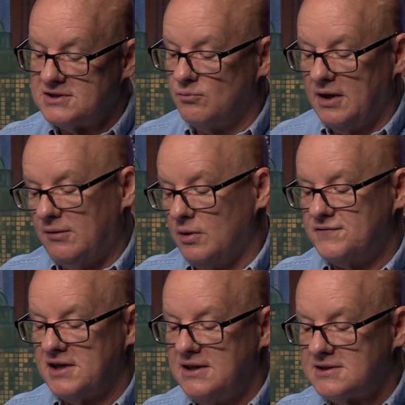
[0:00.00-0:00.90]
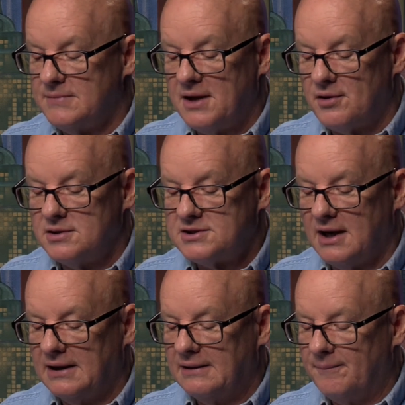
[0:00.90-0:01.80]
and we've seen some
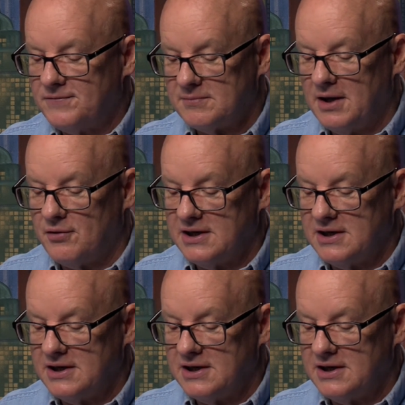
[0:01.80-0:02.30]
other